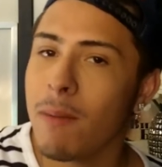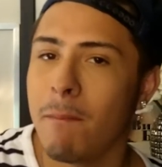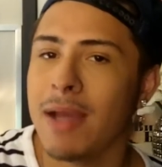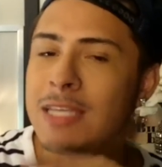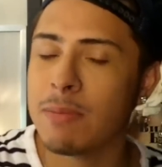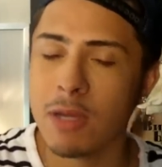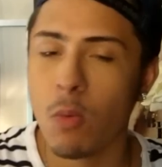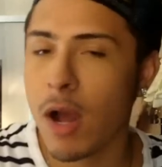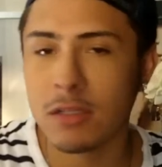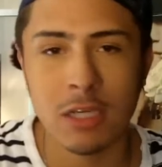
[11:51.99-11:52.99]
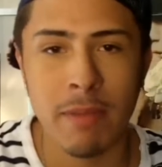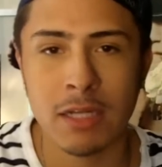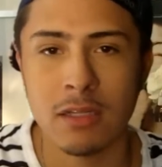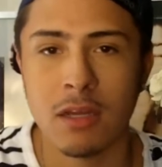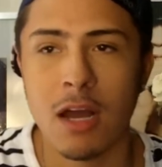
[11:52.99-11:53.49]
It might take me a while to get
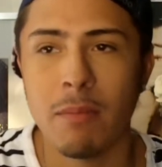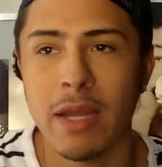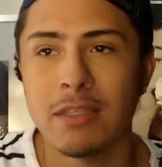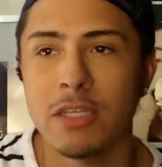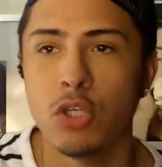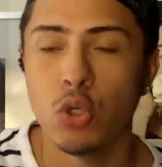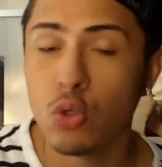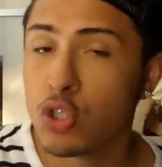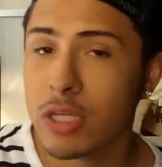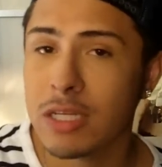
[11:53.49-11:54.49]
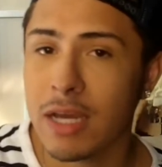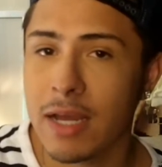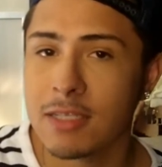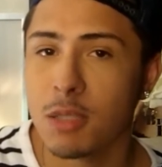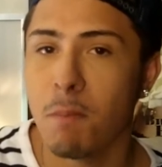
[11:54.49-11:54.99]
back to the comments. It usually does.